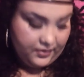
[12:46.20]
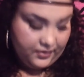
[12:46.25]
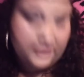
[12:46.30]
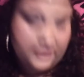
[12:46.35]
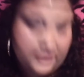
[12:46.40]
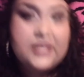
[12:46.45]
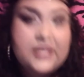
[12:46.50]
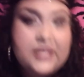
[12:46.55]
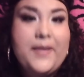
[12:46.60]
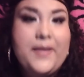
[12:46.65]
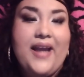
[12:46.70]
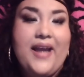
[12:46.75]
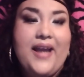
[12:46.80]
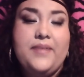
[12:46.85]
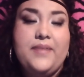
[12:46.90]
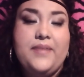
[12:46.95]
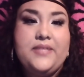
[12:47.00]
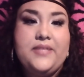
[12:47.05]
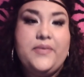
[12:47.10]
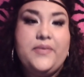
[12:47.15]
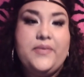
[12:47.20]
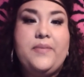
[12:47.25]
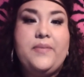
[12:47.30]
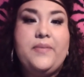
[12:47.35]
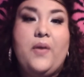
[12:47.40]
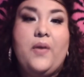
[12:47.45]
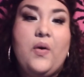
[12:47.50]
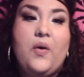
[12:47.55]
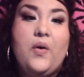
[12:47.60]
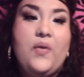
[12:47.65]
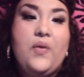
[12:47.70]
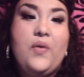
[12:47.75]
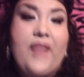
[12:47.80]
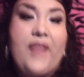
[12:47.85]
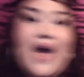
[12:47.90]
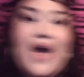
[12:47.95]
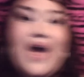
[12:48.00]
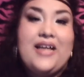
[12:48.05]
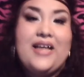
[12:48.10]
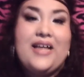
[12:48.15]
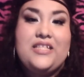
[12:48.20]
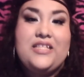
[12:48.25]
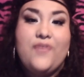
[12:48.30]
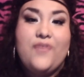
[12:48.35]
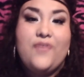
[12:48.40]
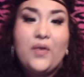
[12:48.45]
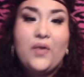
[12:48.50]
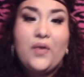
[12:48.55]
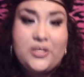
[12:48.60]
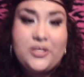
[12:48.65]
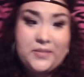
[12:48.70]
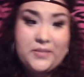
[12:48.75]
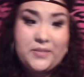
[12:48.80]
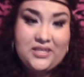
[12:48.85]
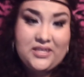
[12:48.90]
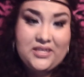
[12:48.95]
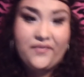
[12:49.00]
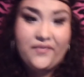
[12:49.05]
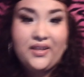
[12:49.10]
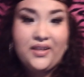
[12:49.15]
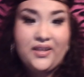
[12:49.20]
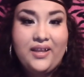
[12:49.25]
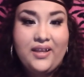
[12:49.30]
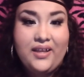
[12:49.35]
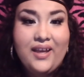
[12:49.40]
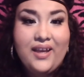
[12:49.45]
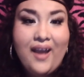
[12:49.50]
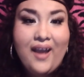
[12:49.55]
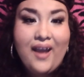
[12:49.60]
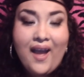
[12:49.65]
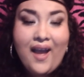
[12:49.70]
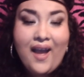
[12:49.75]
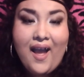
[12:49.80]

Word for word: There's some items that we both asked for specifically,